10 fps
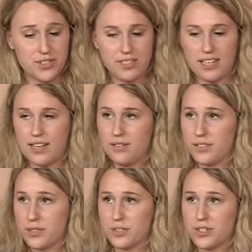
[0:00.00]
this
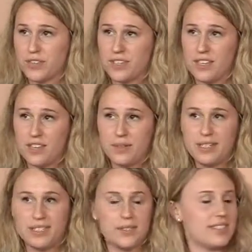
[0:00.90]
hand, switch over to the other
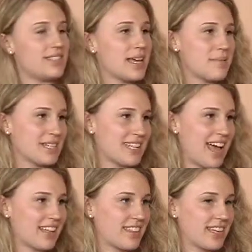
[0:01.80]
one and do the same
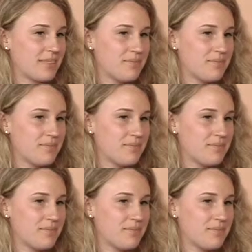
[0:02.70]
exact thing.